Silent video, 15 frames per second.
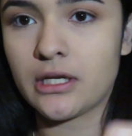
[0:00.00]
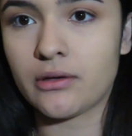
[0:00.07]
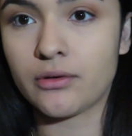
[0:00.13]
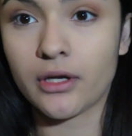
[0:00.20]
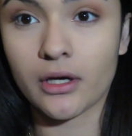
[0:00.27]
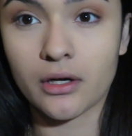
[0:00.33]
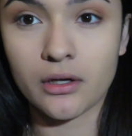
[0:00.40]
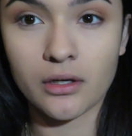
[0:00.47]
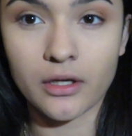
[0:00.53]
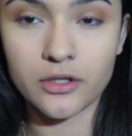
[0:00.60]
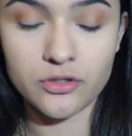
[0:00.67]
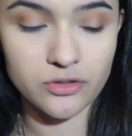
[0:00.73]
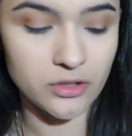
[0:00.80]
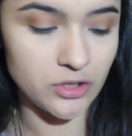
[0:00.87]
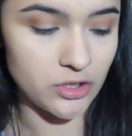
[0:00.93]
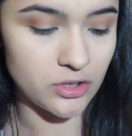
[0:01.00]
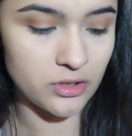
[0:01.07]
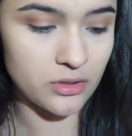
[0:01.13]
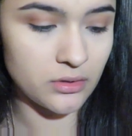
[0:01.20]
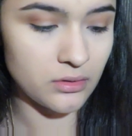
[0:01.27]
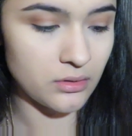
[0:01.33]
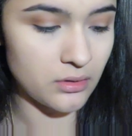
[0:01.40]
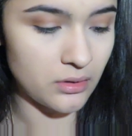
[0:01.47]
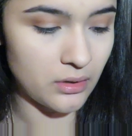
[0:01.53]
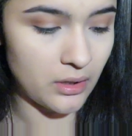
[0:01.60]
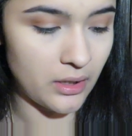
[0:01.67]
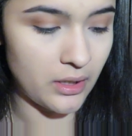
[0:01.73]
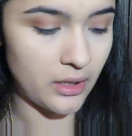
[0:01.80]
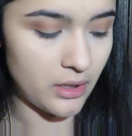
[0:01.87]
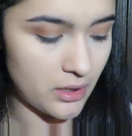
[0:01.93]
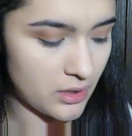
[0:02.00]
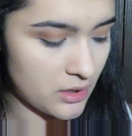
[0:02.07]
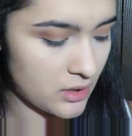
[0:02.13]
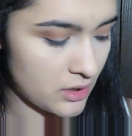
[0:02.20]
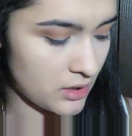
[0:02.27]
down here, and using just a